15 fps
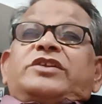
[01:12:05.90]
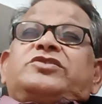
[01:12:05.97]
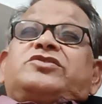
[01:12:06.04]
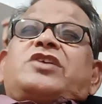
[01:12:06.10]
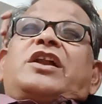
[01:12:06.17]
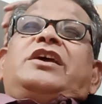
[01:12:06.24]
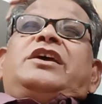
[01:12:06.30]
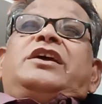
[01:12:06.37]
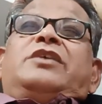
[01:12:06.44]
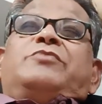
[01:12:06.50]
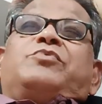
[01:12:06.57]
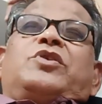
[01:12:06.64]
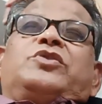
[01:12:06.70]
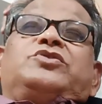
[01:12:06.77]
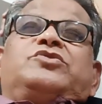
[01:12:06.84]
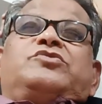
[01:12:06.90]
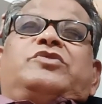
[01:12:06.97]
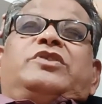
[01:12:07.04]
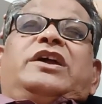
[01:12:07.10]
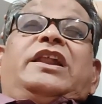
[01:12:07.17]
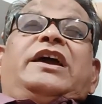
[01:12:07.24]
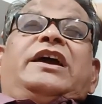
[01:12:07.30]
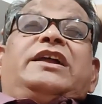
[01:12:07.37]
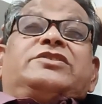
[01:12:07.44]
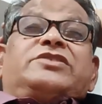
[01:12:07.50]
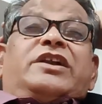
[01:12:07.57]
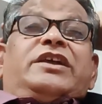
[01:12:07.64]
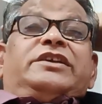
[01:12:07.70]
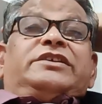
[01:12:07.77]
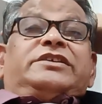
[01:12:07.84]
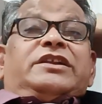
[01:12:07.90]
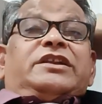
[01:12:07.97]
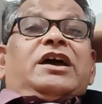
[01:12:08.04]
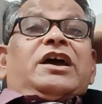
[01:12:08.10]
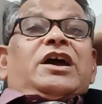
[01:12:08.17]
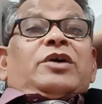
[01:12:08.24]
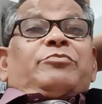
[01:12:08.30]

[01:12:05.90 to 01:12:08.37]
studying prosecuting legal studies in